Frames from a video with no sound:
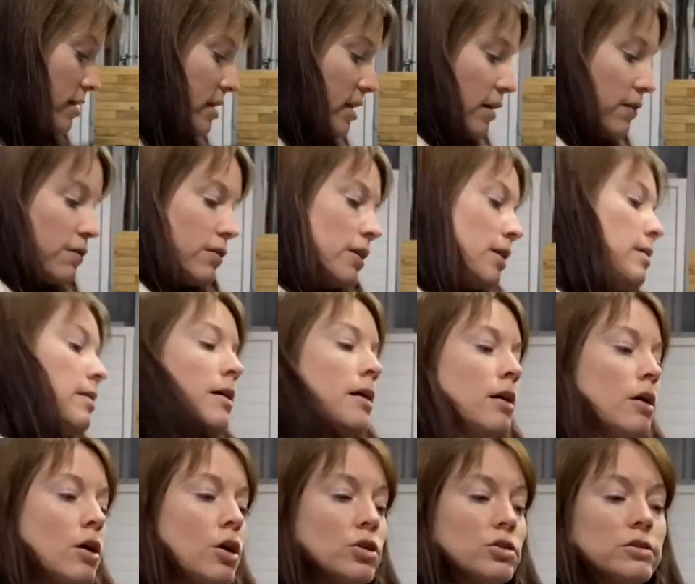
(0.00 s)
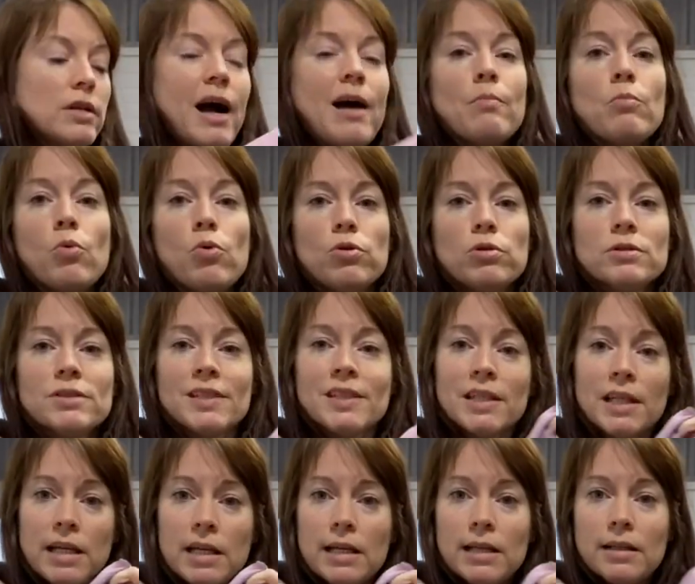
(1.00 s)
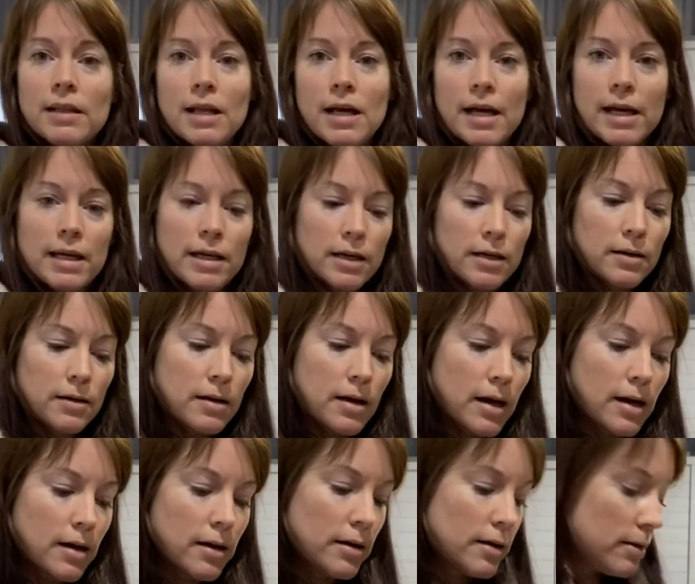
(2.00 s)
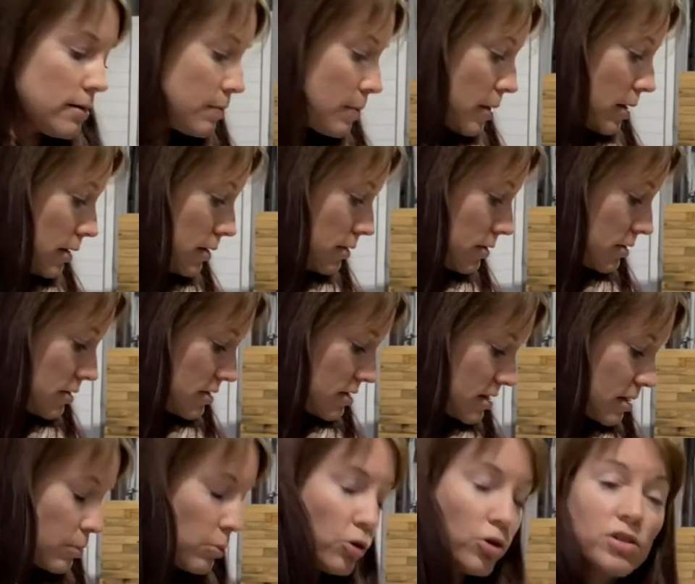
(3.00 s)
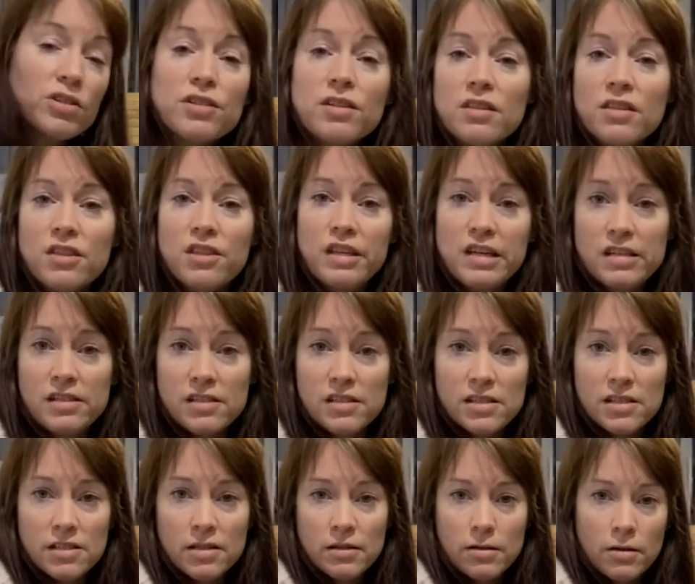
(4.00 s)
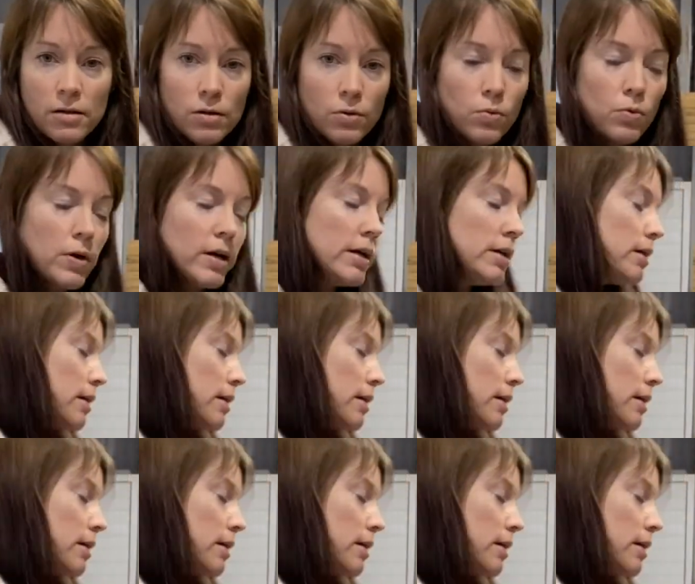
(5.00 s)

definitely a lot more linen-like, uh, similar to this one.